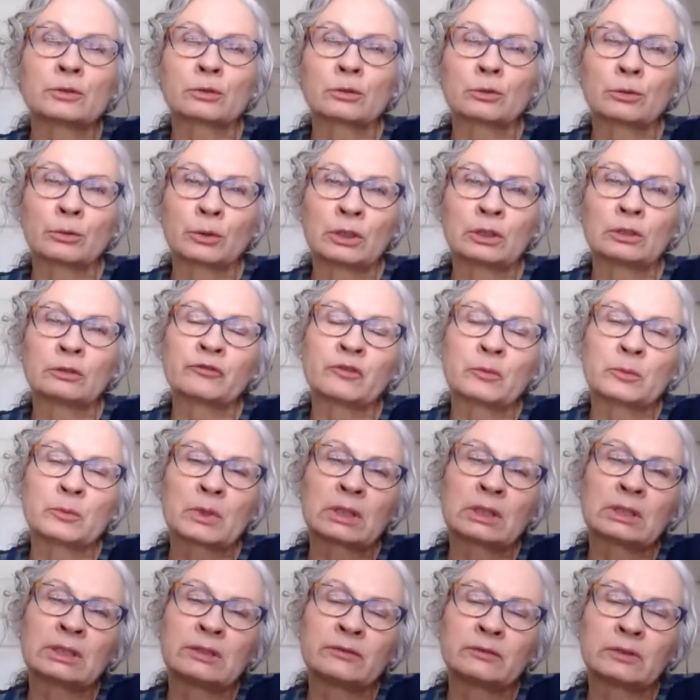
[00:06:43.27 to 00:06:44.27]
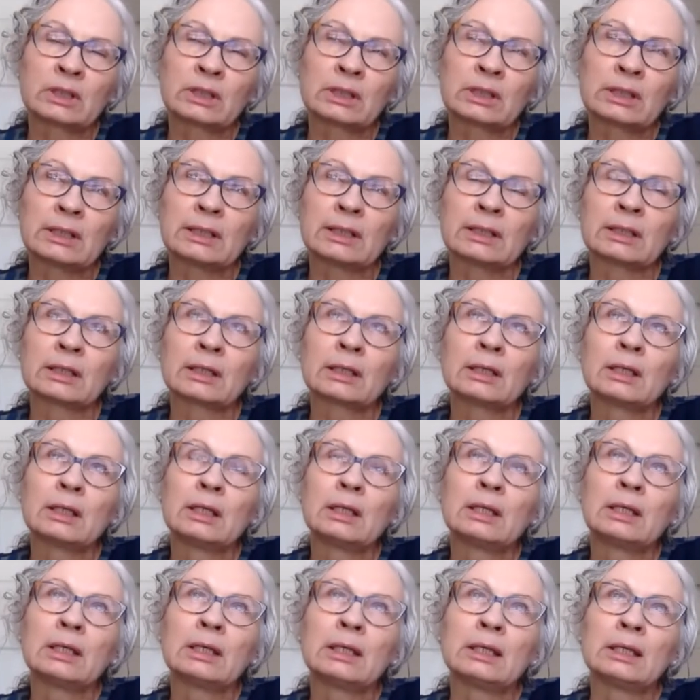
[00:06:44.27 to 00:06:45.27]
Krill, from the Cleveland Clinic,
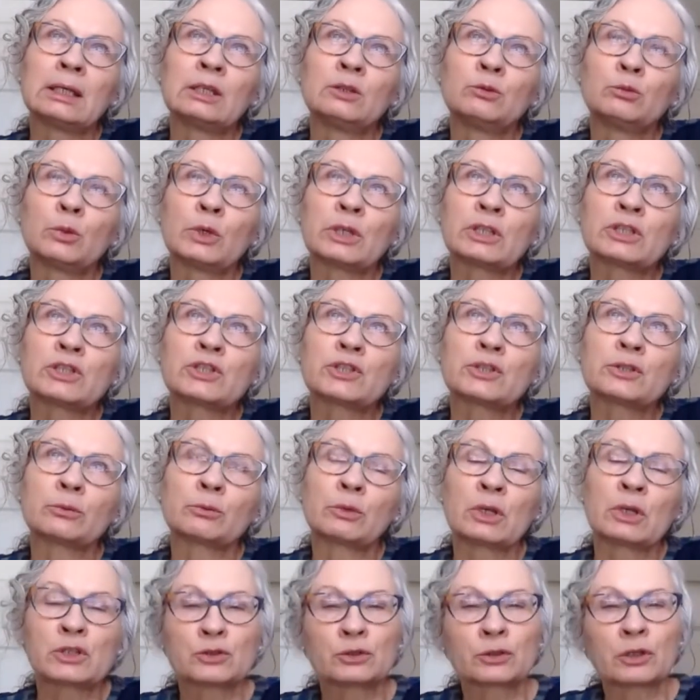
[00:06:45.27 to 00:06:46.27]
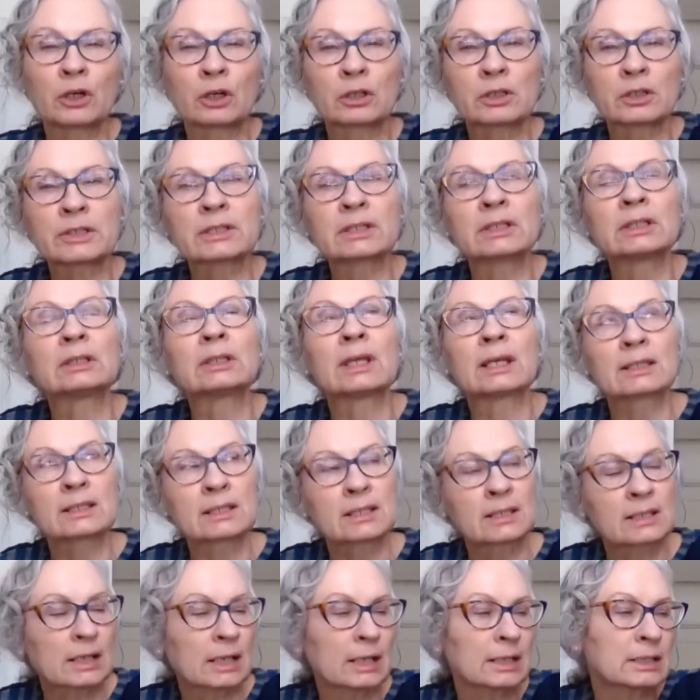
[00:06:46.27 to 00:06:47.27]
in which Rachel Carson, as a
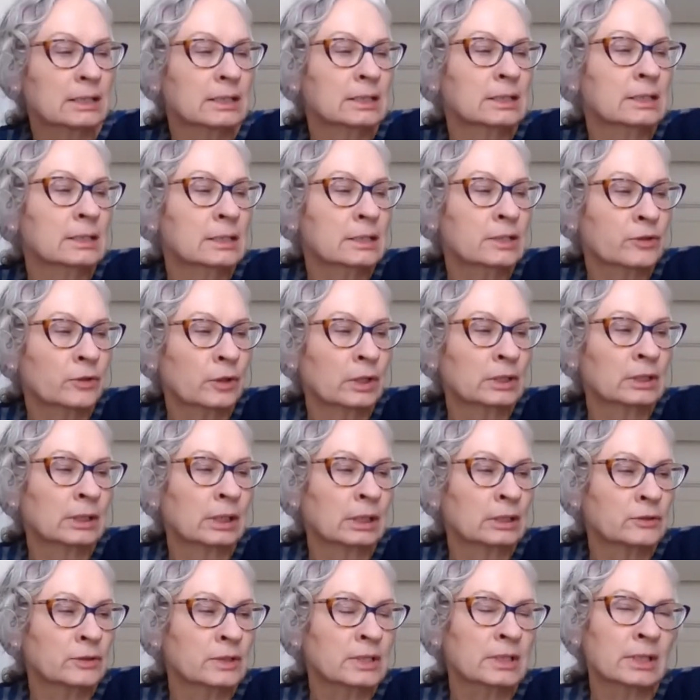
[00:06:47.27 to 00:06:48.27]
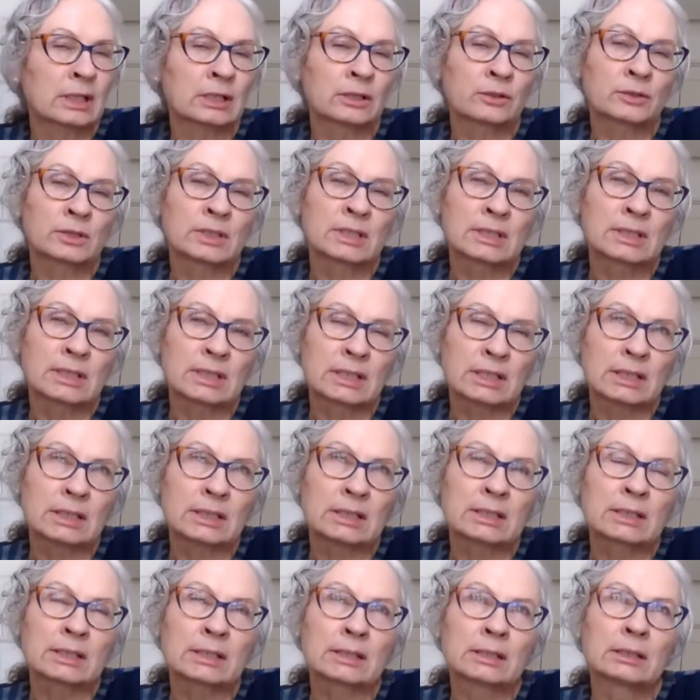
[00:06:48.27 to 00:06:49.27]
scientist, is trying to understand her
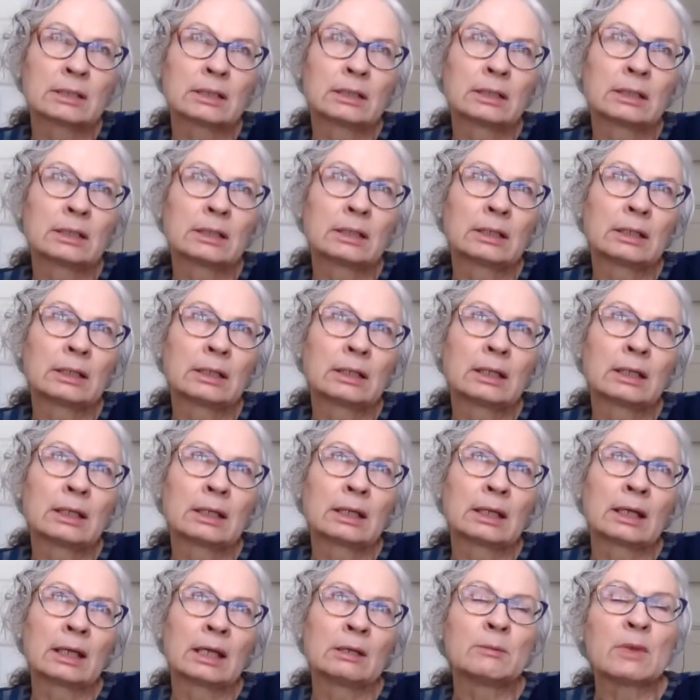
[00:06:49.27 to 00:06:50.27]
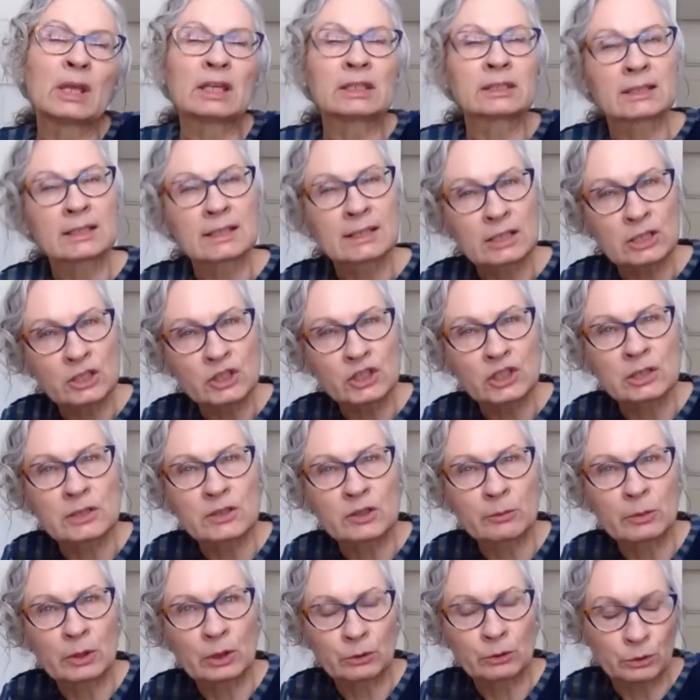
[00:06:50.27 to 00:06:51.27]
disease and make decisions
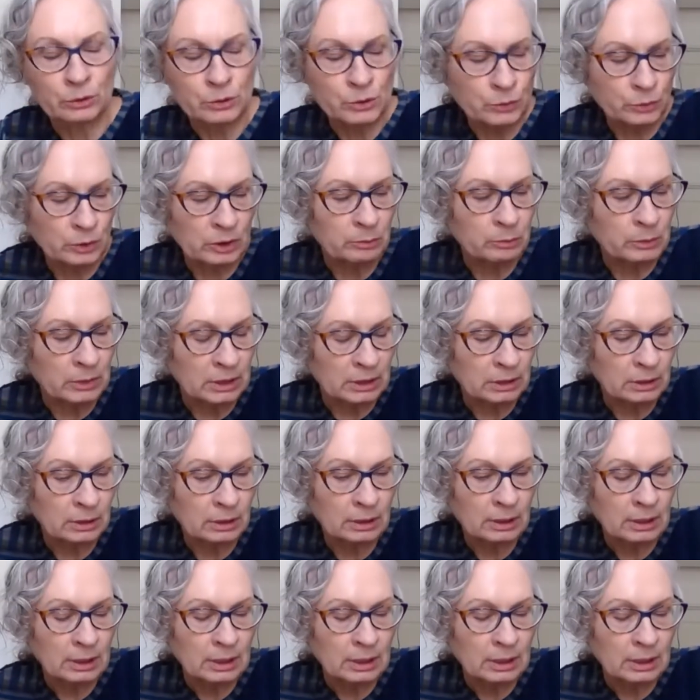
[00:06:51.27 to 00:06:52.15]
about her treatment.